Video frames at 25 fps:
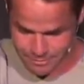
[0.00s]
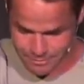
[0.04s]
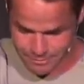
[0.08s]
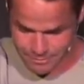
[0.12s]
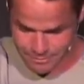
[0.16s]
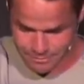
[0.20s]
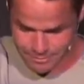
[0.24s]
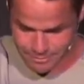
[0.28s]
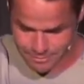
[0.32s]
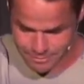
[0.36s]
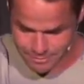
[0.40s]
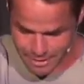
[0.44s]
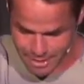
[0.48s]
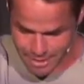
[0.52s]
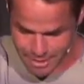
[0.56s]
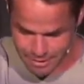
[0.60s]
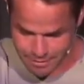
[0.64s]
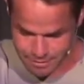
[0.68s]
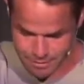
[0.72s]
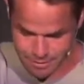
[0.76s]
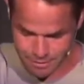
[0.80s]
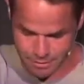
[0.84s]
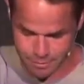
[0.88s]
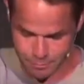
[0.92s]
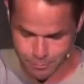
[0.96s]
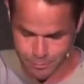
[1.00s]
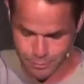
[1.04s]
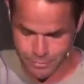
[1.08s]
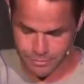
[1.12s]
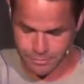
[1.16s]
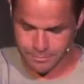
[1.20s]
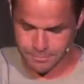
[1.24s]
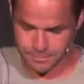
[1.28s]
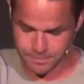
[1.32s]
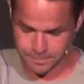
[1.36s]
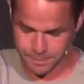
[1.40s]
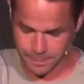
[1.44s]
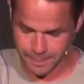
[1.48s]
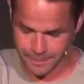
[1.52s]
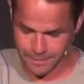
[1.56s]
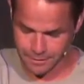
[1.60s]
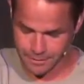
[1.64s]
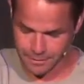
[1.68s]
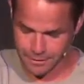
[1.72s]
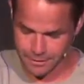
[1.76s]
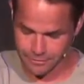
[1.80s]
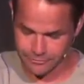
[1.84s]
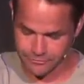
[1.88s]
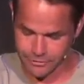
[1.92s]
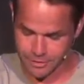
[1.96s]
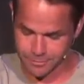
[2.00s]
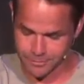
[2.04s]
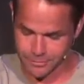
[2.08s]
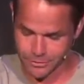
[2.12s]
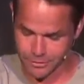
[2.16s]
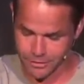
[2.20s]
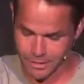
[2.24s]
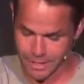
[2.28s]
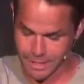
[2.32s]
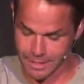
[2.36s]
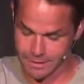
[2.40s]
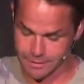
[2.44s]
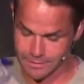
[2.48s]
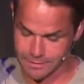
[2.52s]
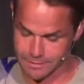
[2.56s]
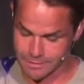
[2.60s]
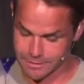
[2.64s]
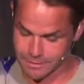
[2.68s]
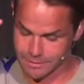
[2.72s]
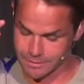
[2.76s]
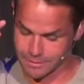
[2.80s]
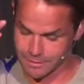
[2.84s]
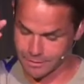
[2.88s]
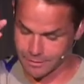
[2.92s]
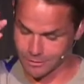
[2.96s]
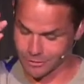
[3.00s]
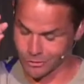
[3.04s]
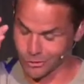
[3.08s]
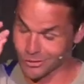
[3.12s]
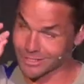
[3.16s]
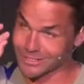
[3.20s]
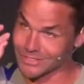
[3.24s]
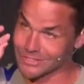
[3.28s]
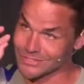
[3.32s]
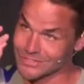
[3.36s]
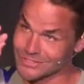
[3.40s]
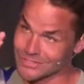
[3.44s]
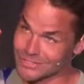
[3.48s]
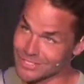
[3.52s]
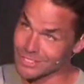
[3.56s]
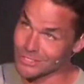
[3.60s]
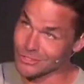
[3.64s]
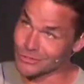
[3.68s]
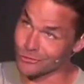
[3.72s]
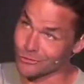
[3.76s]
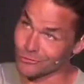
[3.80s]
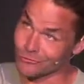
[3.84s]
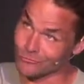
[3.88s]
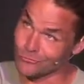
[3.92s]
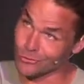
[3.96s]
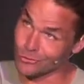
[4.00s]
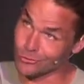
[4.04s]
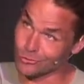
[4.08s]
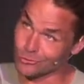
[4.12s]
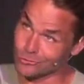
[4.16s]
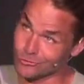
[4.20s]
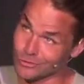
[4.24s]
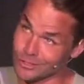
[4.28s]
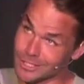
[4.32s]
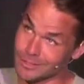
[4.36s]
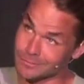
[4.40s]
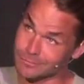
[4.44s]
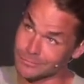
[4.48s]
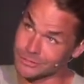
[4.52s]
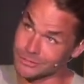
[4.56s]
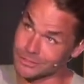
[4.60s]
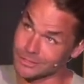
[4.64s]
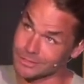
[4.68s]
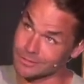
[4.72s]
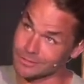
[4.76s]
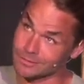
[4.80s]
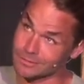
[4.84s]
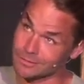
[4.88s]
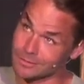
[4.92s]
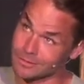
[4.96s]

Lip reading: stand up, lift up your heads. You get to see your full redemption.